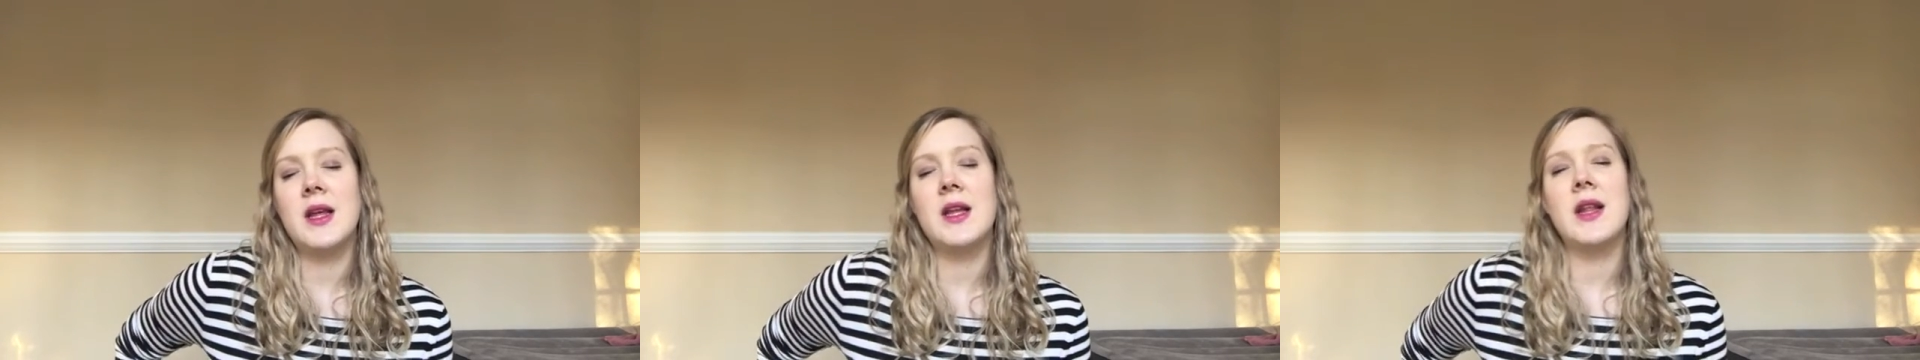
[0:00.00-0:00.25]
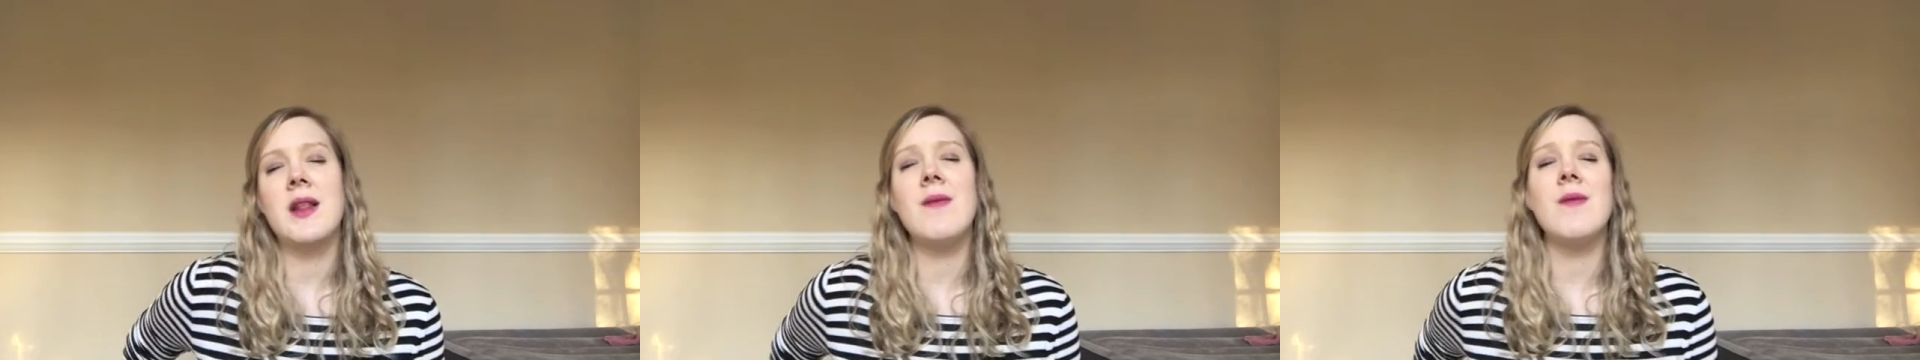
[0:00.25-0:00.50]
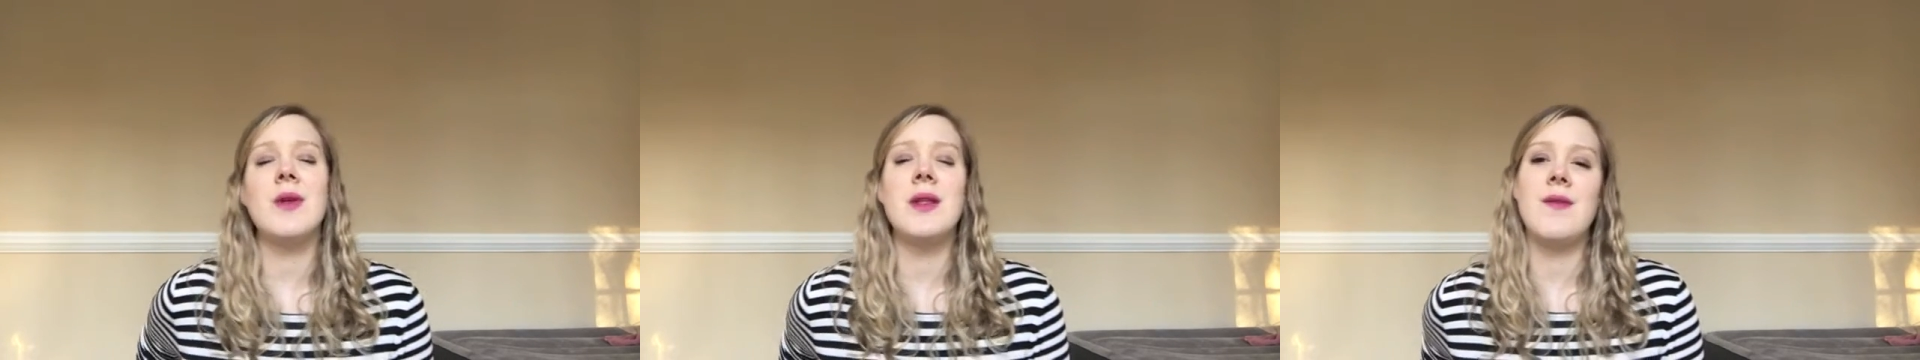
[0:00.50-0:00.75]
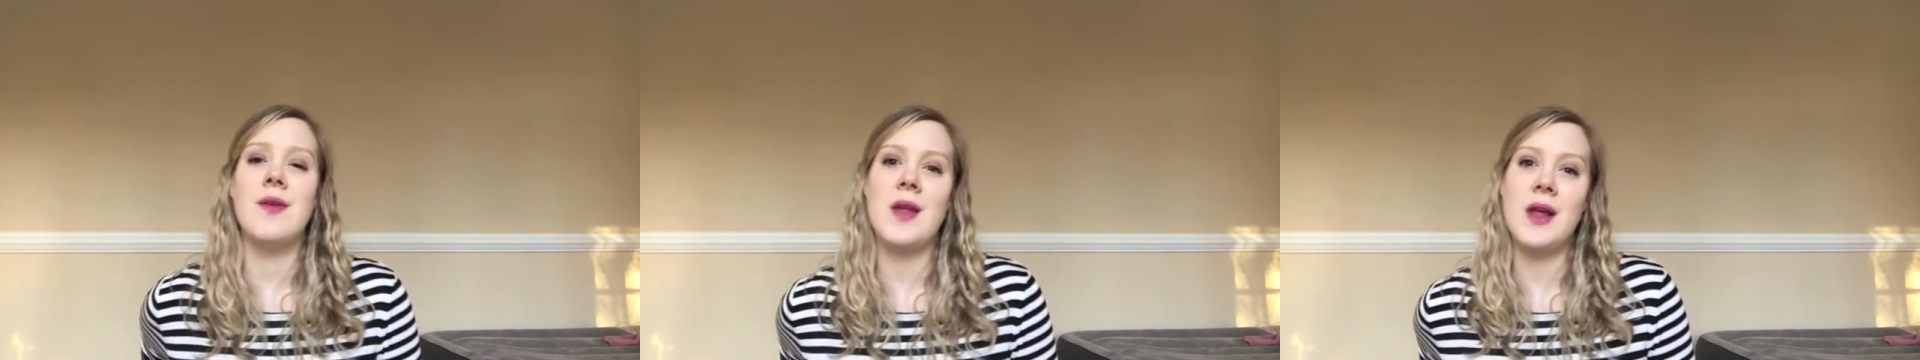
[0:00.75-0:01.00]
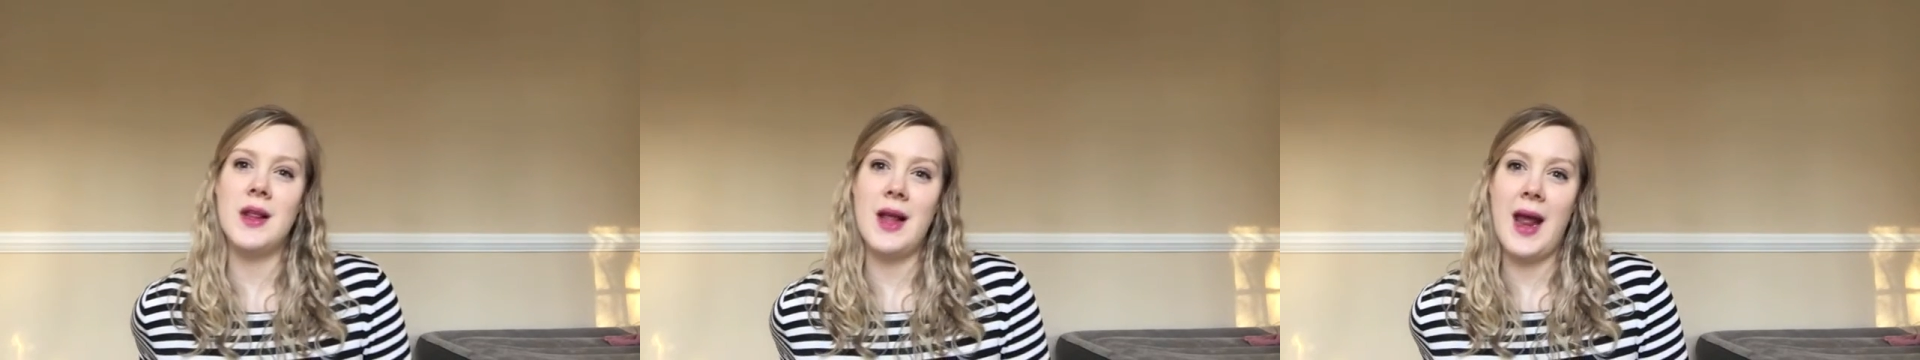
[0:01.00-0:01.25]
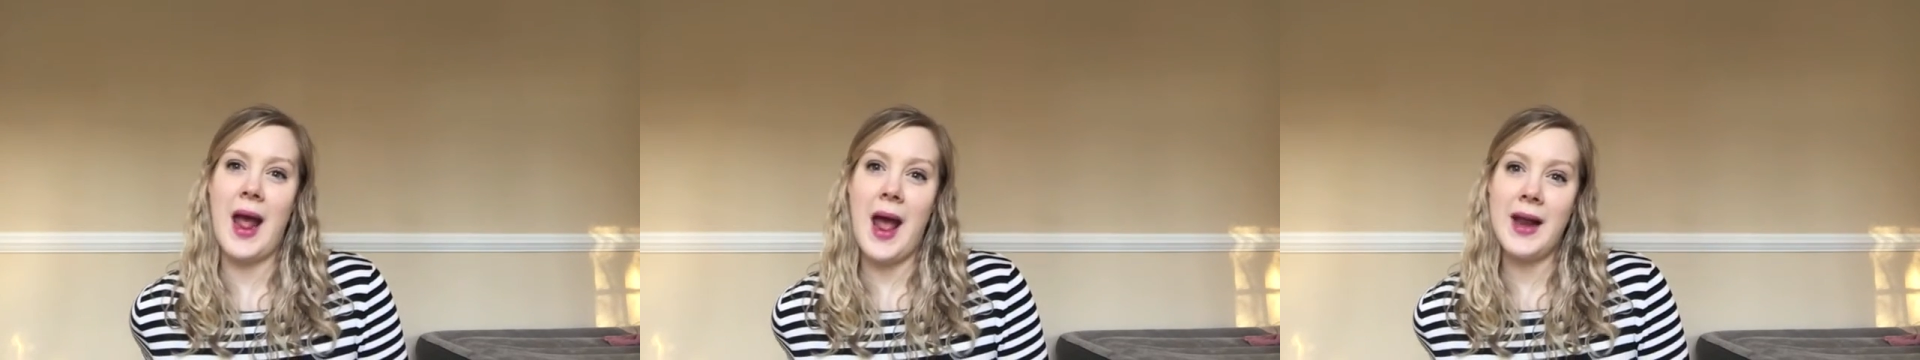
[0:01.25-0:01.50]
It doesn't really feel like
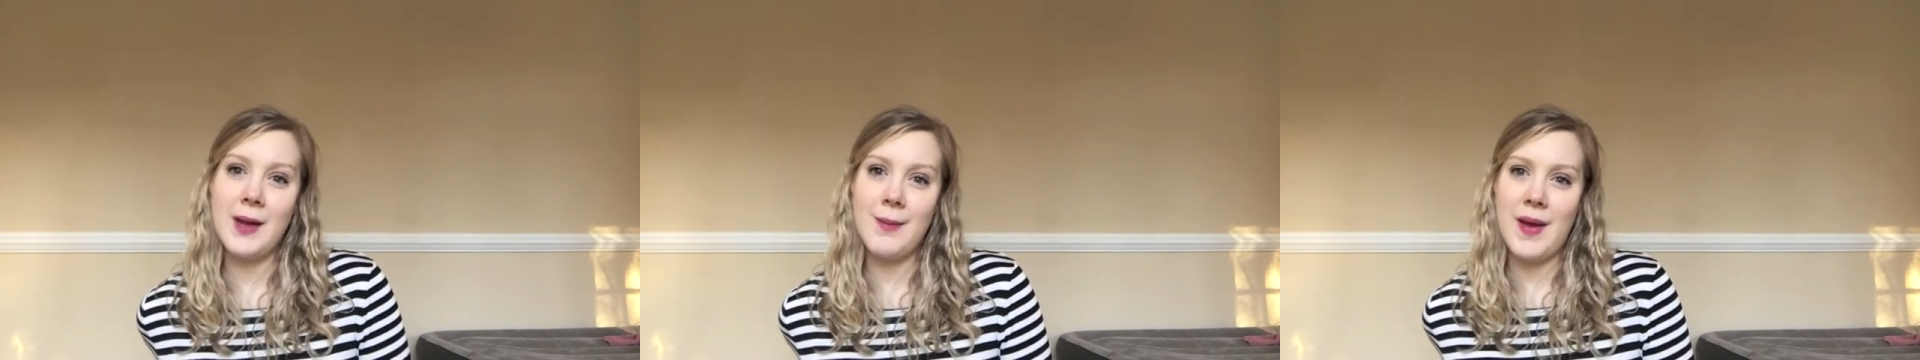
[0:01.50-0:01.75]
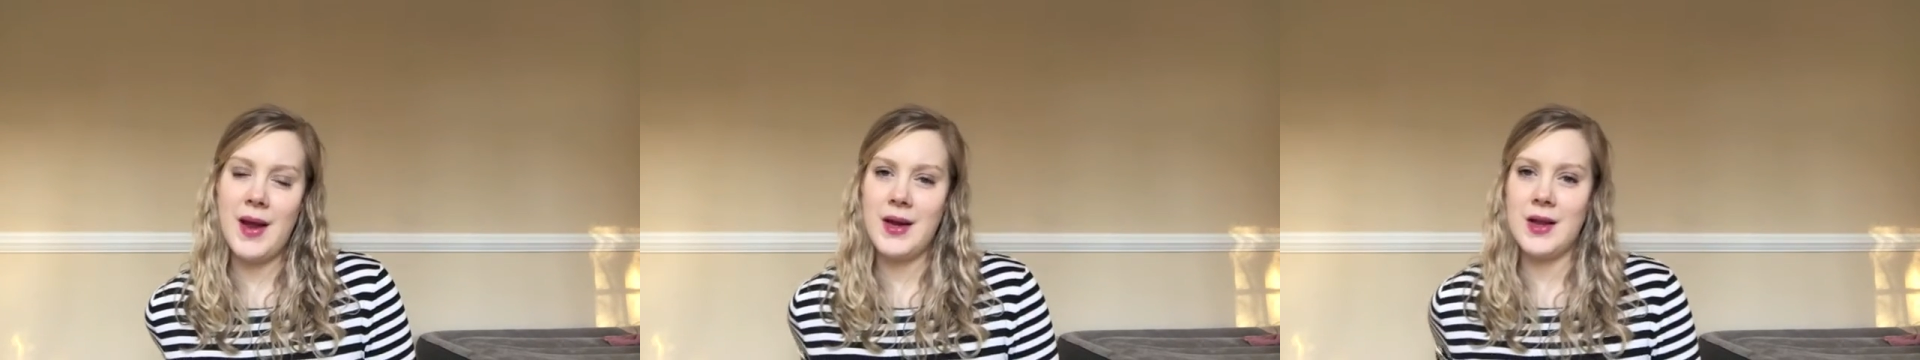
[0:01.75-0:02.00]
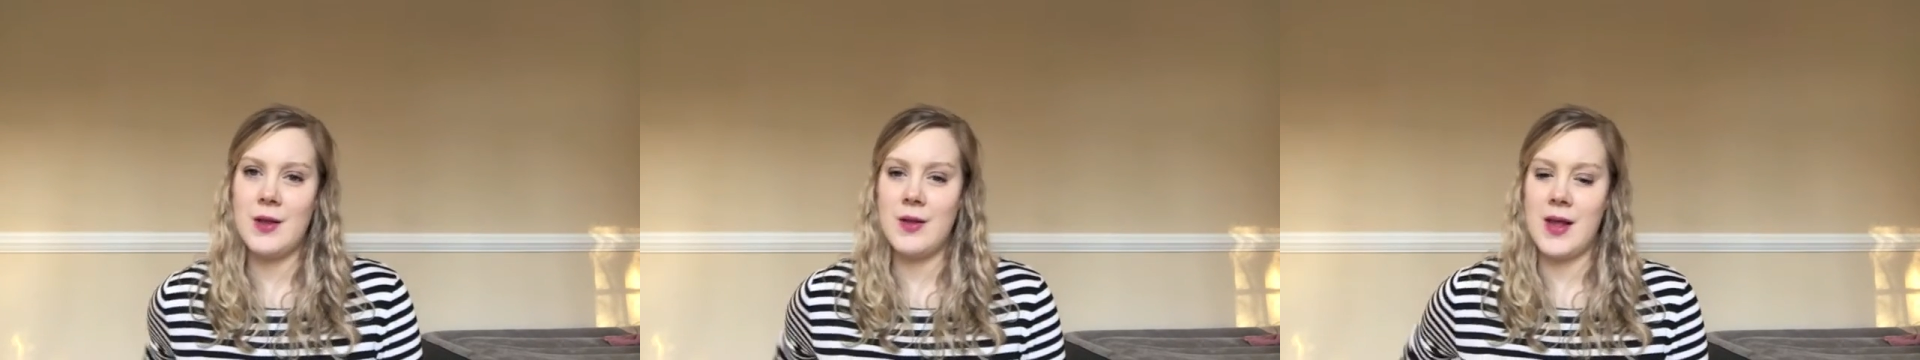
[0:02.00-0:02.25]
sciatic pain. It's